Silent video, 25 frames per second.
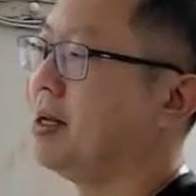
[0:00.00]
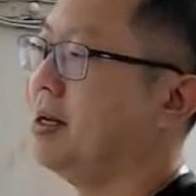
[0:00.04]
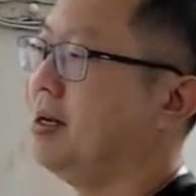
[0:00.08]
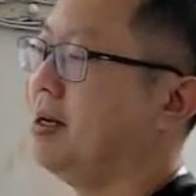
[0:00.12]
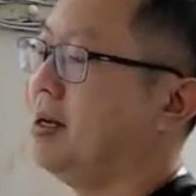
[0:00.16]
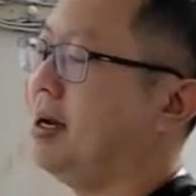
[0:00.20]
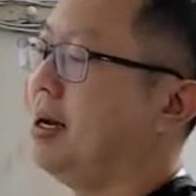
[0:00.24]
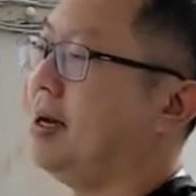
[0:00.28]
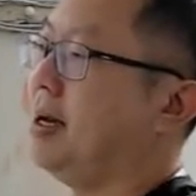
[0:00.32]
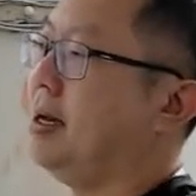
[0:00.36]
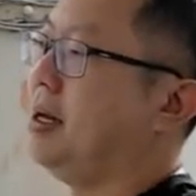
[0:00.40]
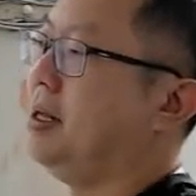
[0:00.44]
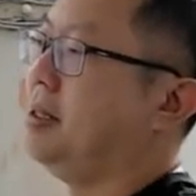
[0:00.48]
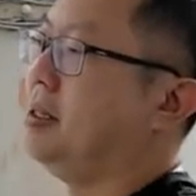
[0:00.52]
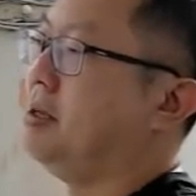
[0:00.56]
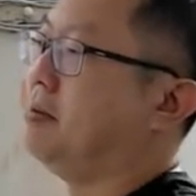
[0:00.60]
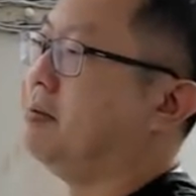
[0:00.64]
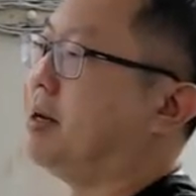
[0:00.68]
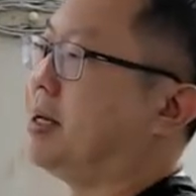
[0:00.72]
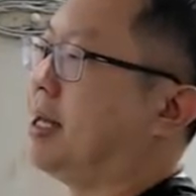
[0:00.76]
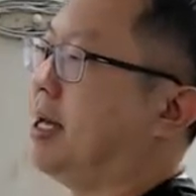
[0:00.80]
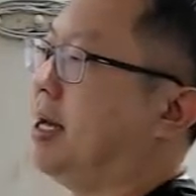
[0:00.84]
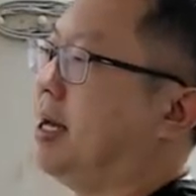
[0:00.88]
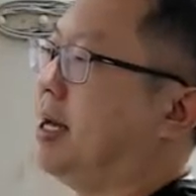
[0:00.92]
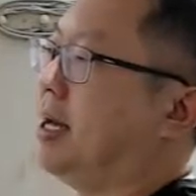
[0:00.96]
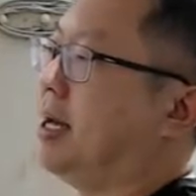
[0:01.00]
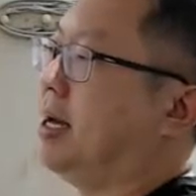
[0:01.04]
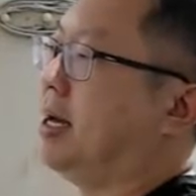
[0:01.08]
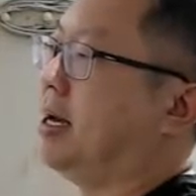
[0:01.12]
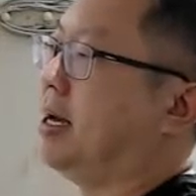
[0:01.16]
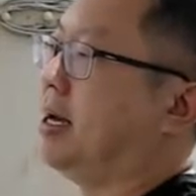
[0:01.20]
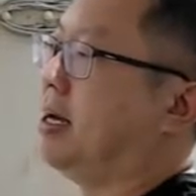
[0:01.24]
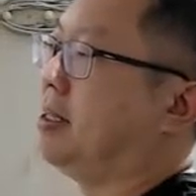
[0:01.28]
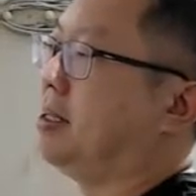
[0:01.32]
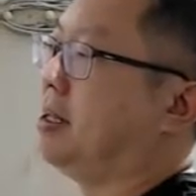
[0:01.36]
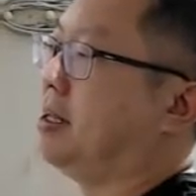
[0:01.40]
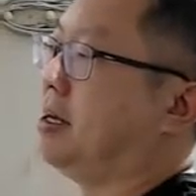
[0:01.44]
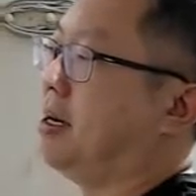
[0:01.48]
and you will get
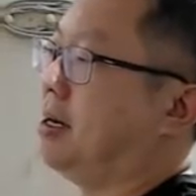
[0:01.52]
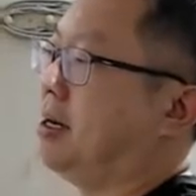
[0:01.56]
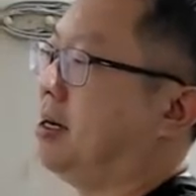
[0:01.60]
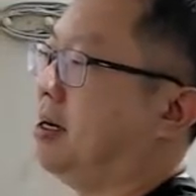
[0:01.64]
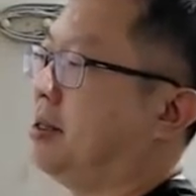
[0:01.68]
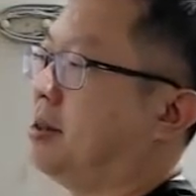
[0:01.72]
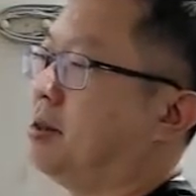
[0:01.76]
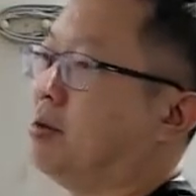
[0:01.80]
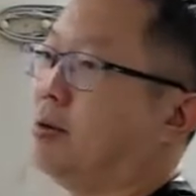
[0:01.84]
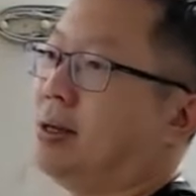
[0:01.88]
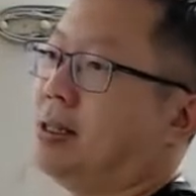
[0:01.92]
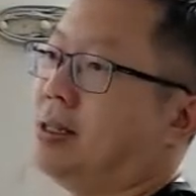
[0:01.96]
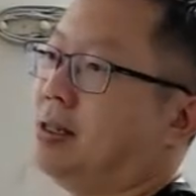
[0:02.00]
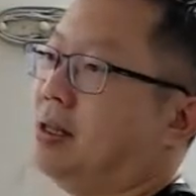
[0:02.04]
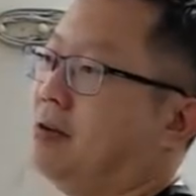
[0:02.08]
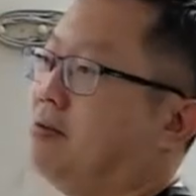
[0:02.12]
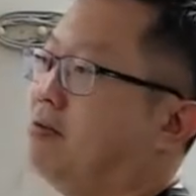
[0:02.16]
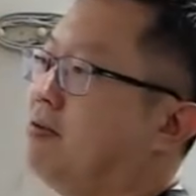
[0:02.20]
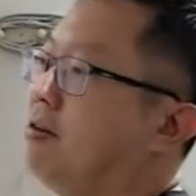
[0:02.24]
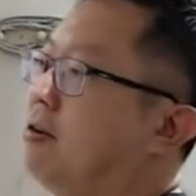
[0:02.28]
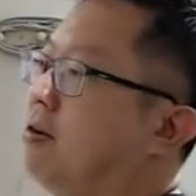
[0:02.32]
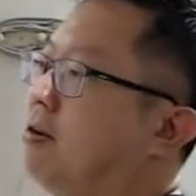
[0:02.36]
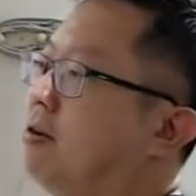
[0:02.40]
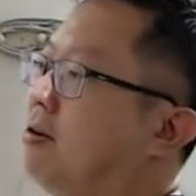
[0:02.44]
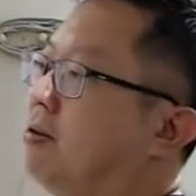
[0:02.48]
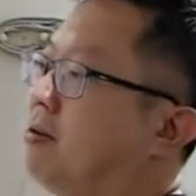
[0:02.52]
24.